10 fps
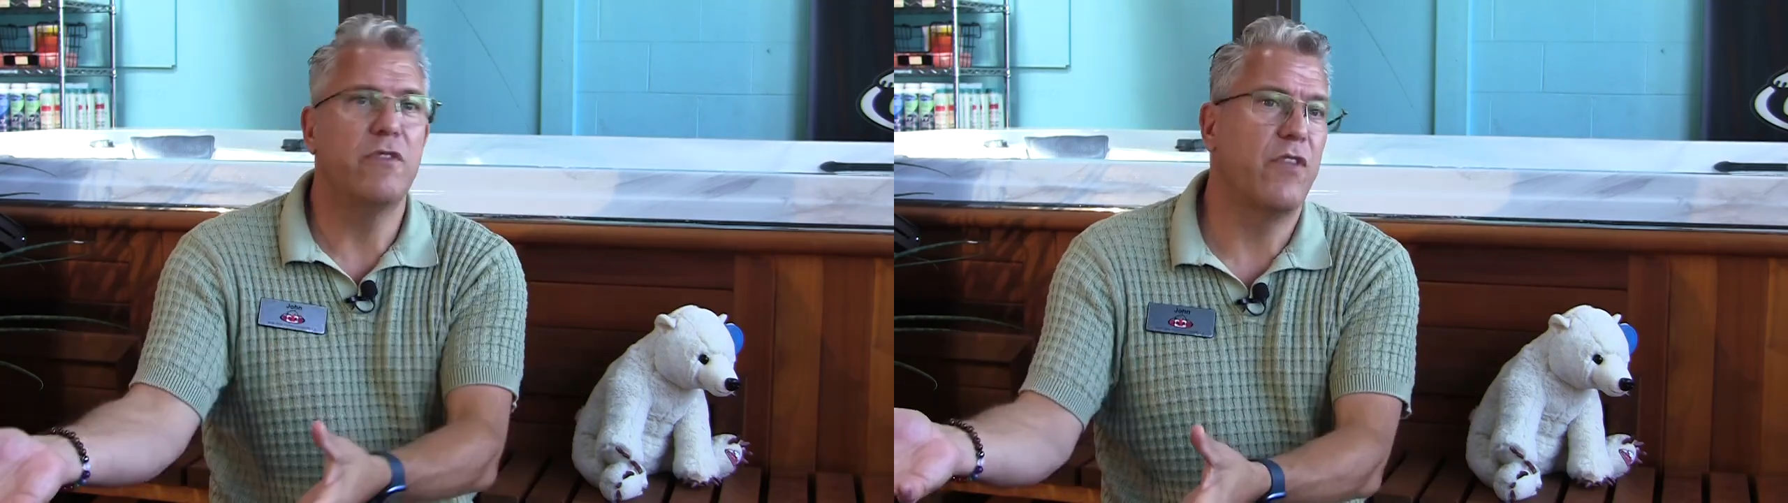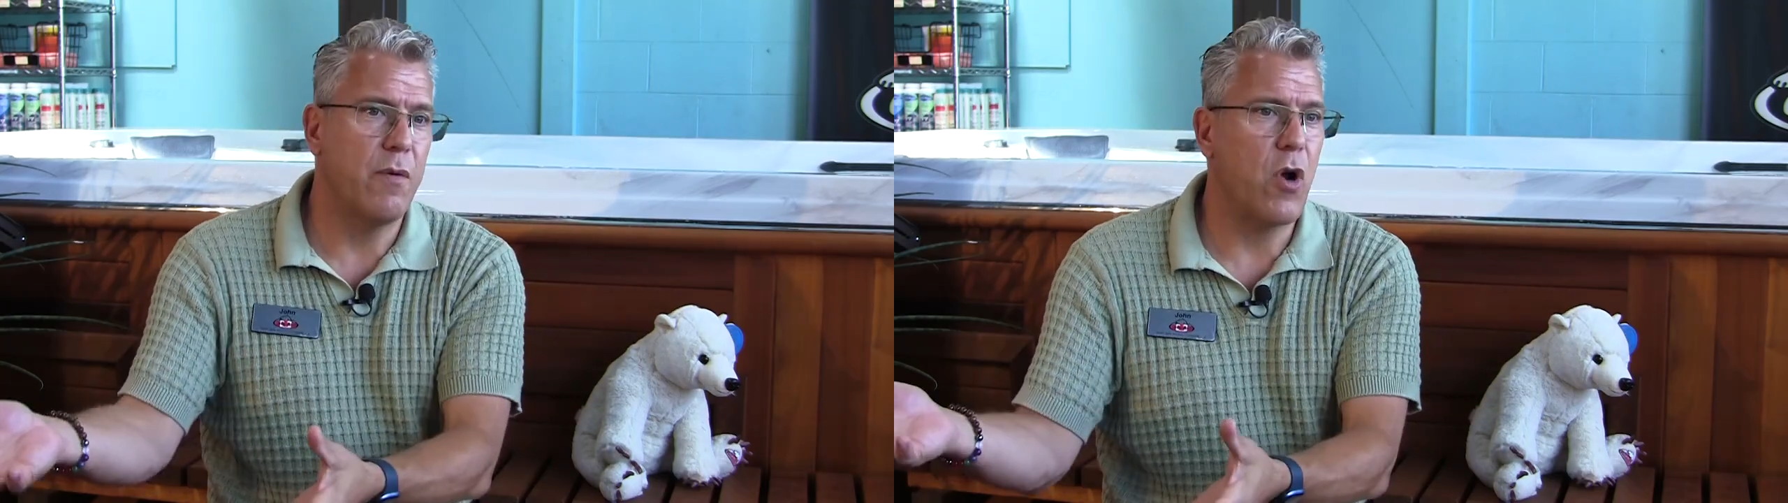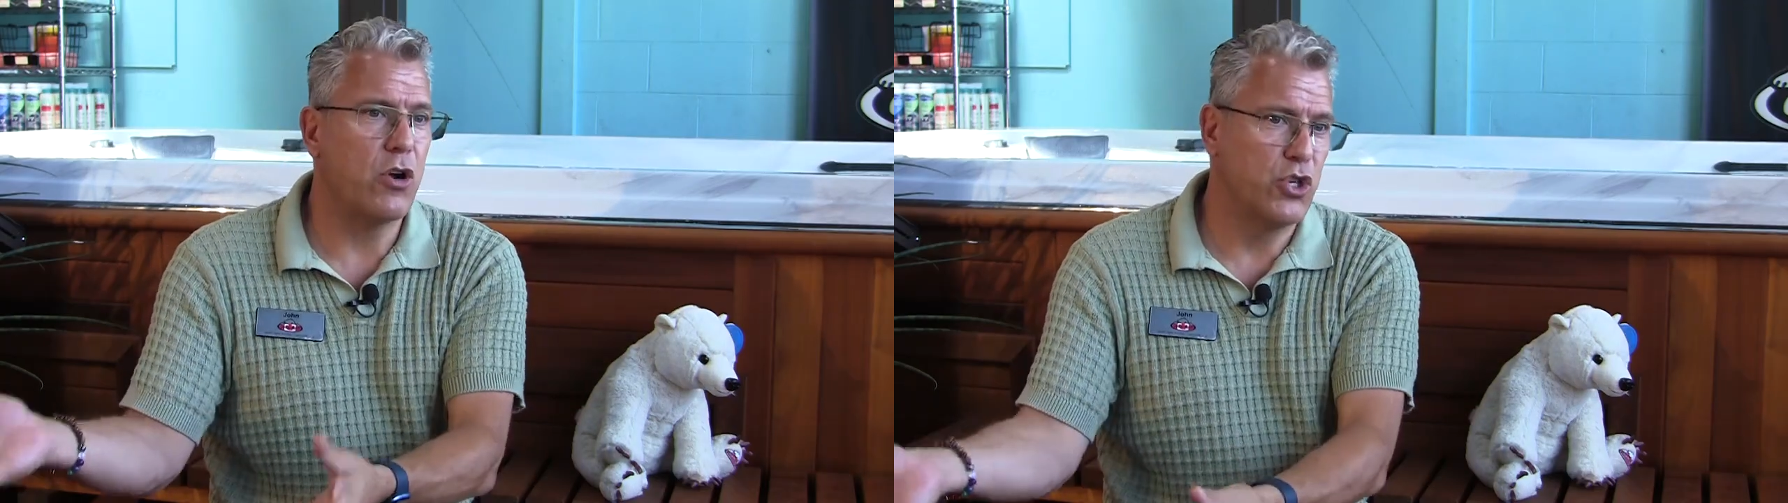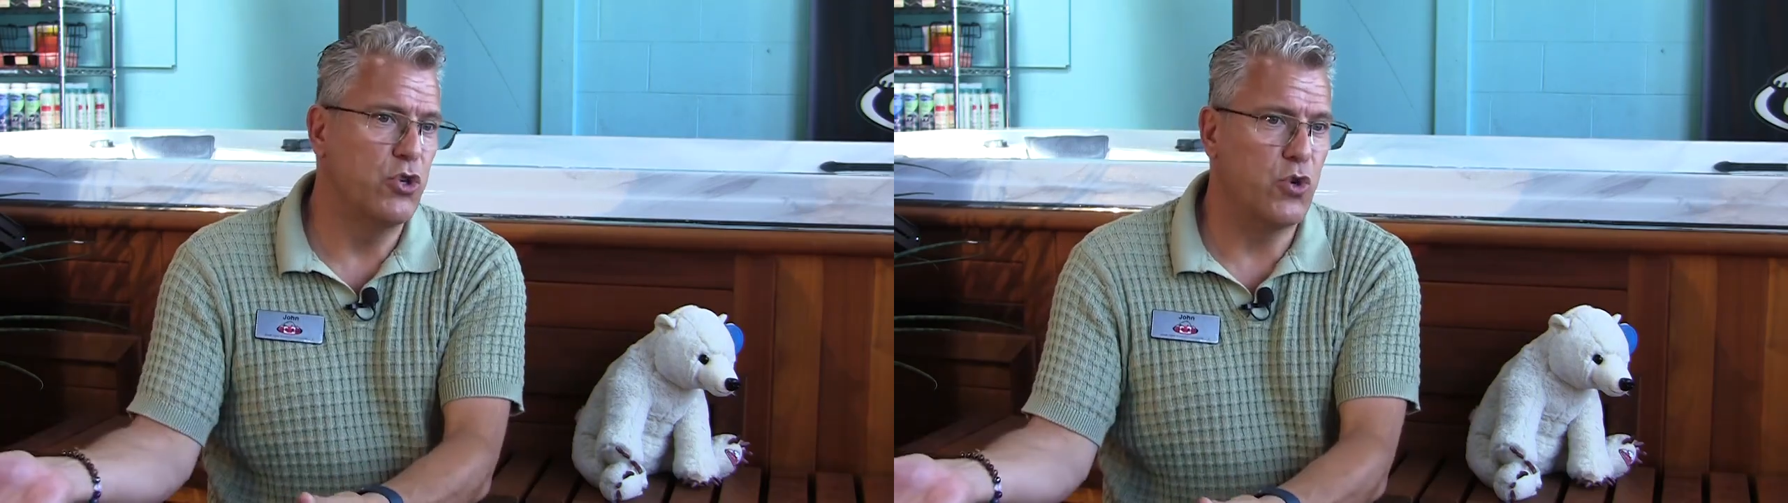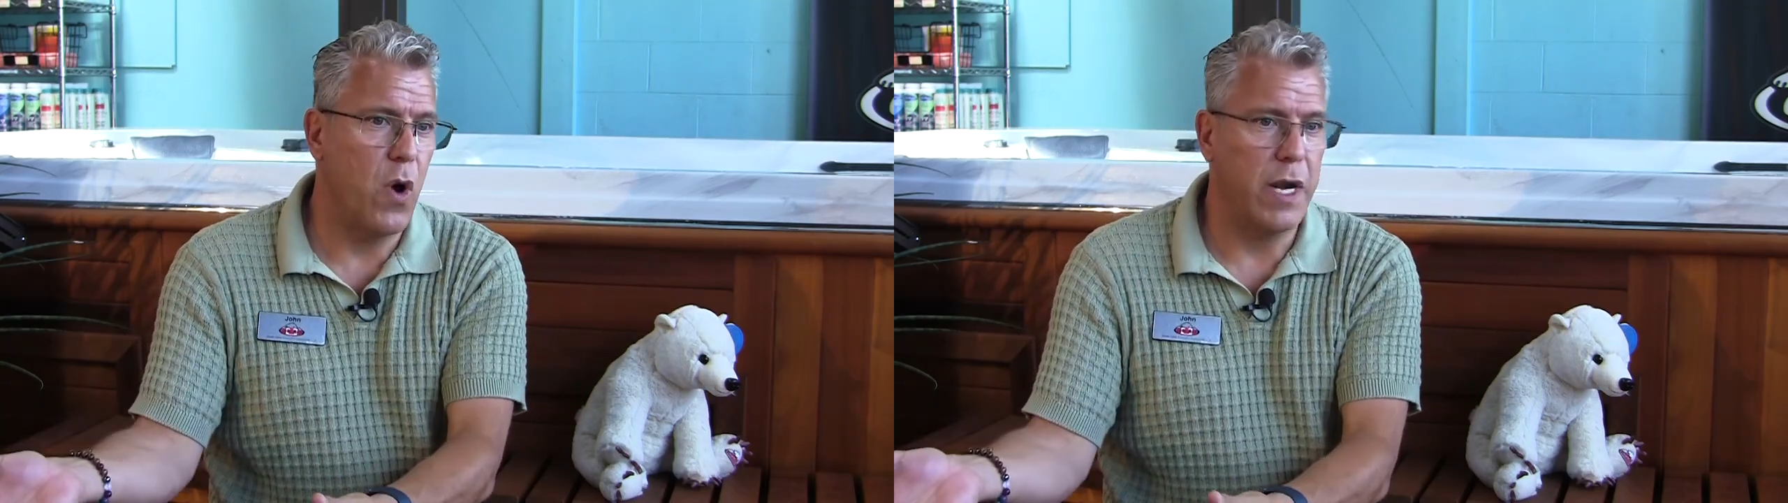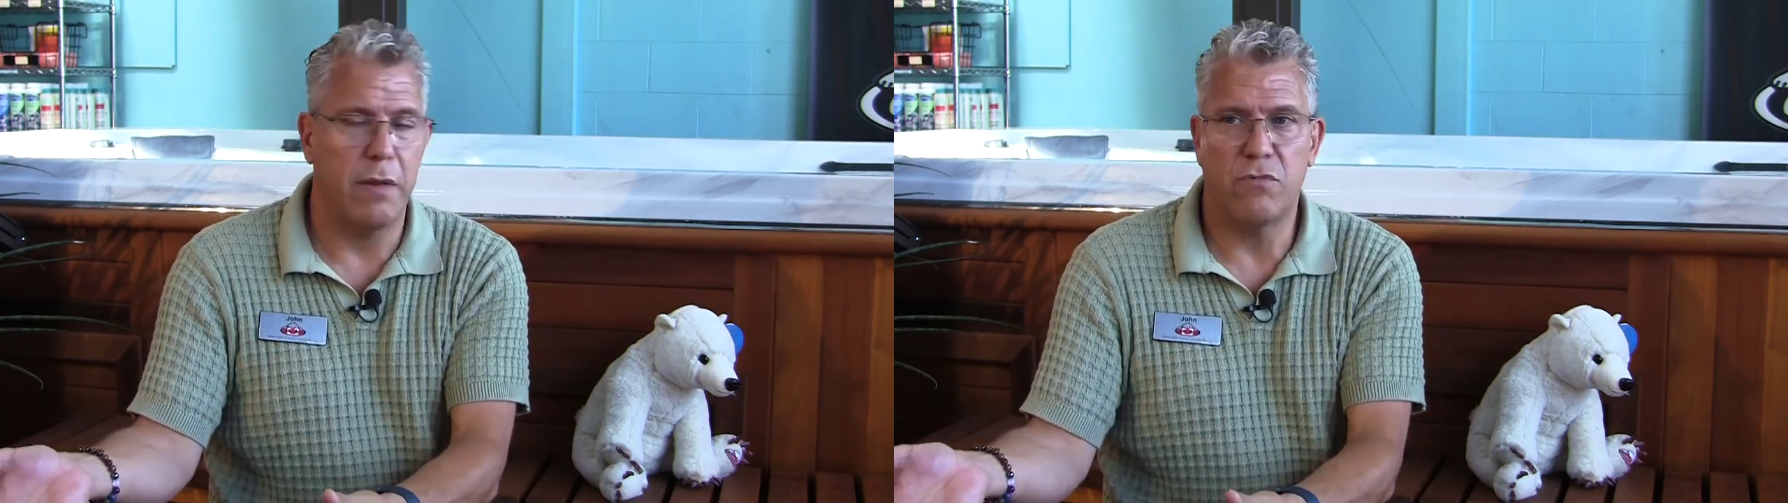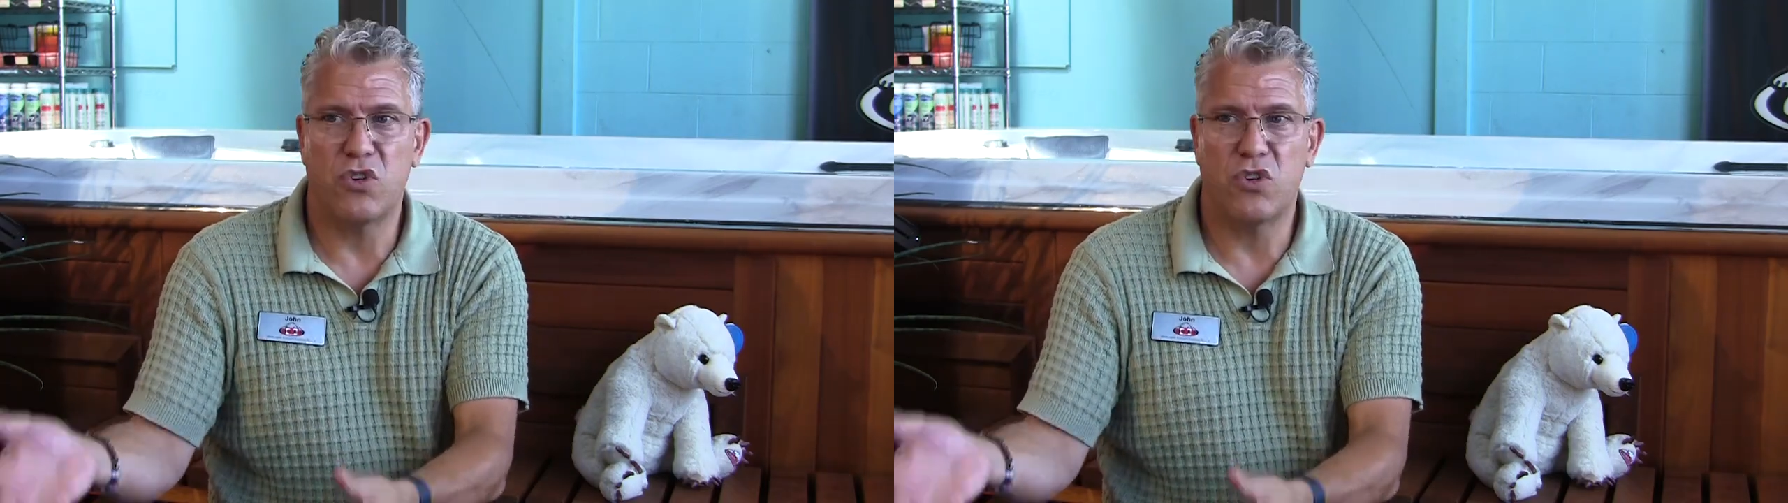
of them are 220,